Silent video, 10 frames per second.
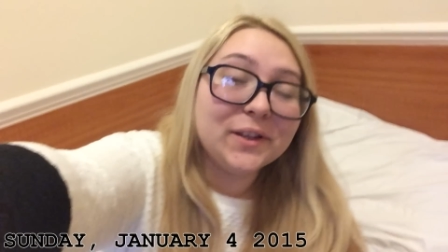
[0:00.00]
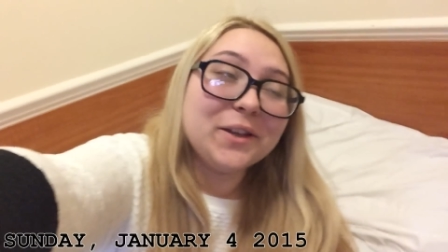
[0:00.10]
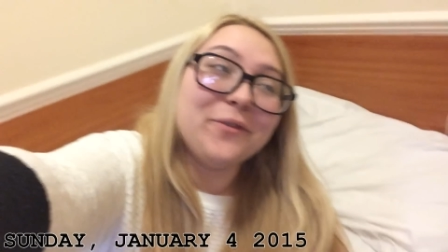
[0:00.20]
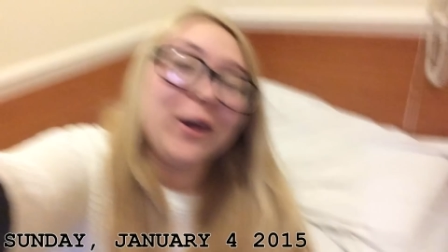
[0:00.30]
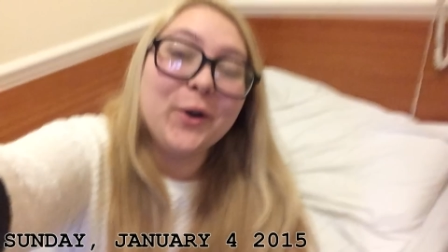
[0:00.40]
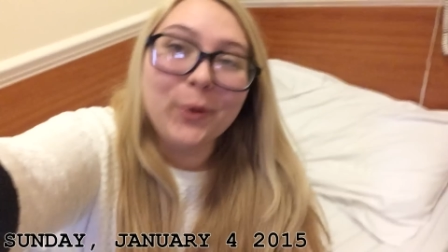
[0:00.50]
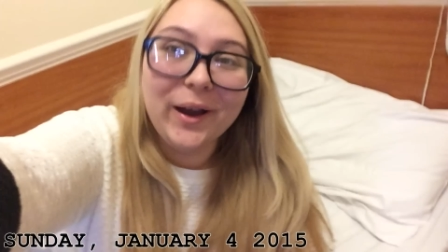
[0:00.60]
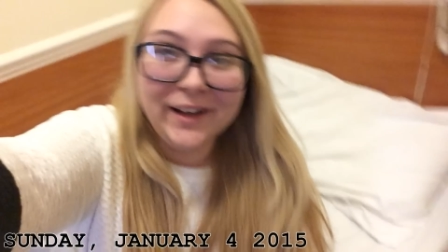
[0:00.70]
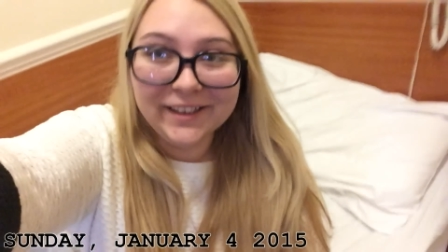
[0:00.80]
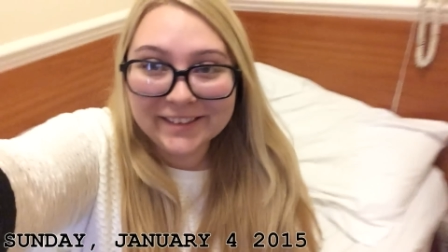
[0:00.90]
feeling very
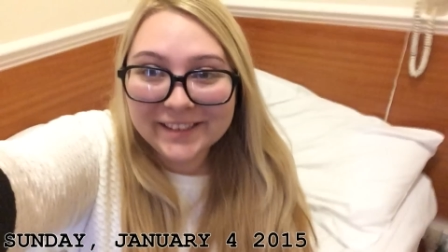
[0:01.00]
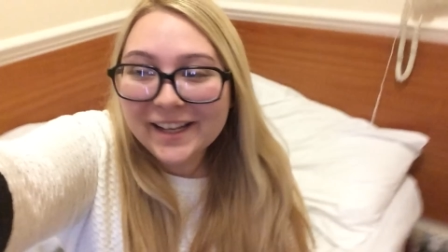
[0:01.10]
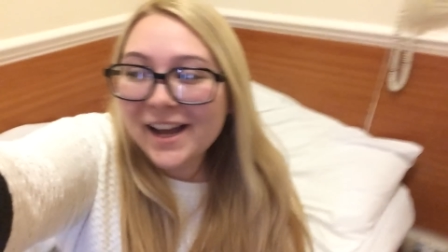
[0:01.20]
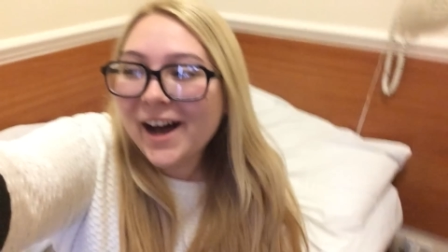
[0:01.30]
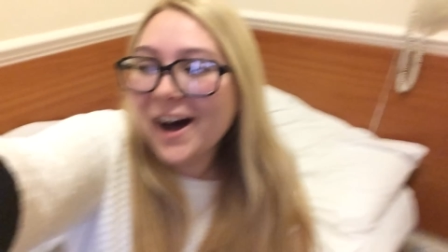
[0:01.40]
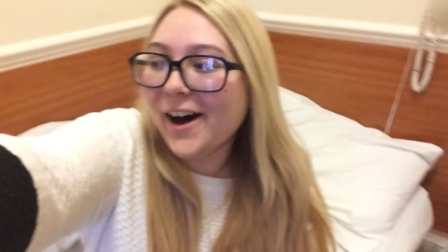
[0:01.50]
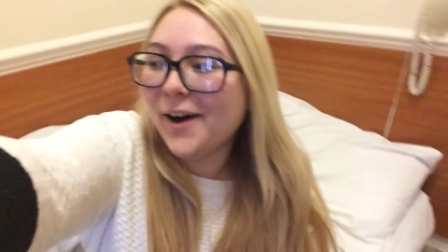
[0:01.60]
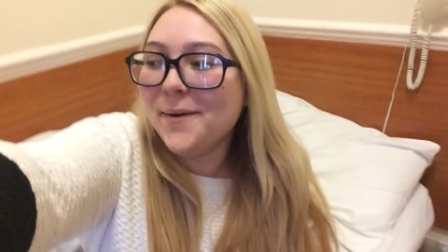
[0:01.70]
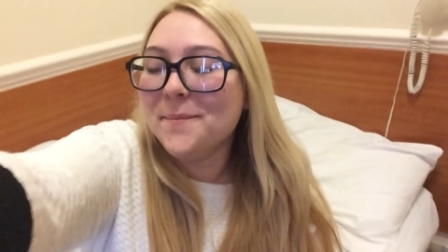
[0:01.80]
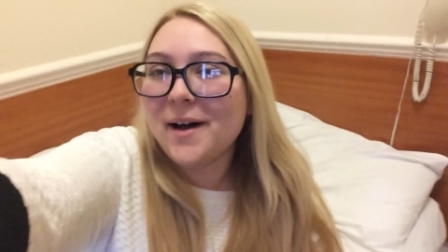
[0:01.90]
well.
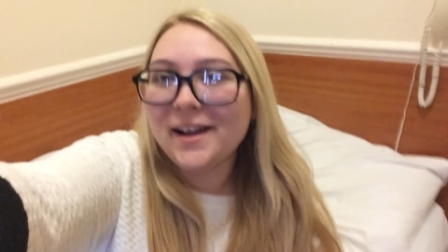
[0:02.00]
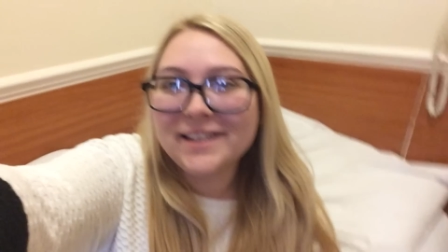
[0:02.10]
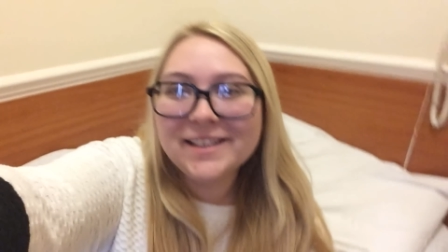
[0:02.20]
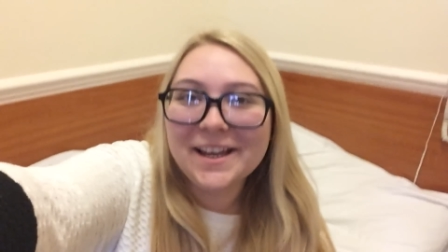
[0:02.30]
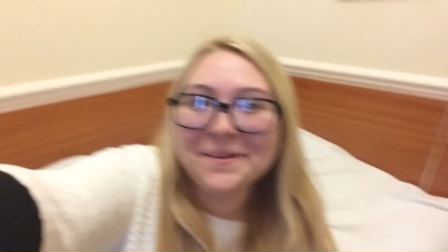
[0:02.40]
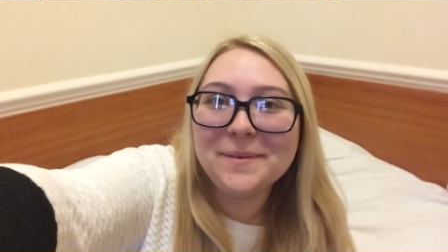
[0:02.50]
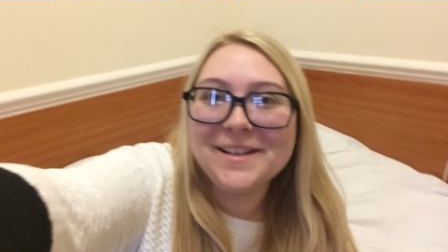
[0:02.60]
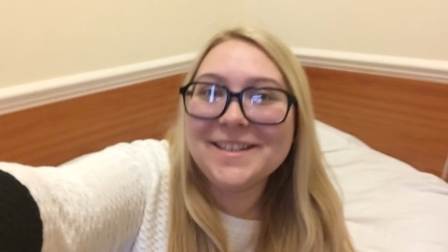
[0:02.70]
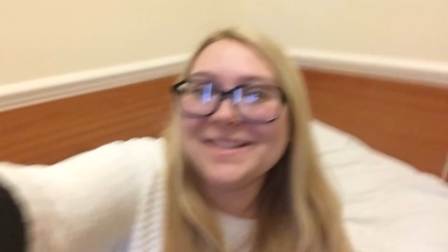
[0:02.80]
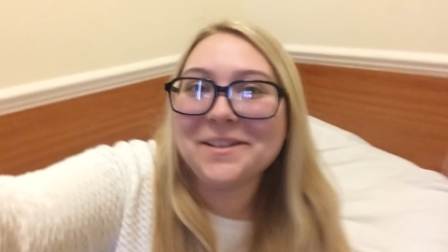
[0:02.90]
Um, I didn't get
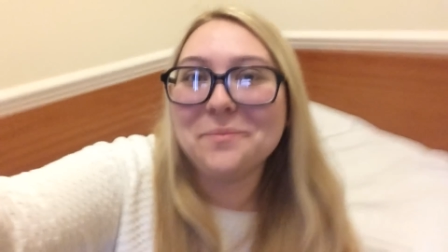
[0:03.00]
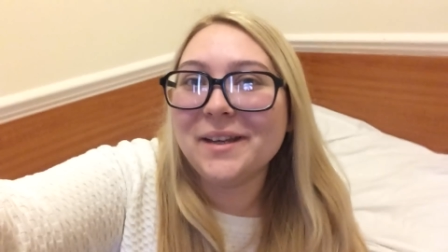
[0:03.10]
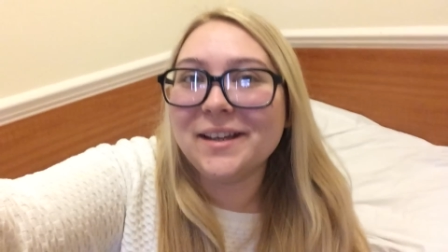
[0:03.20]
much sleep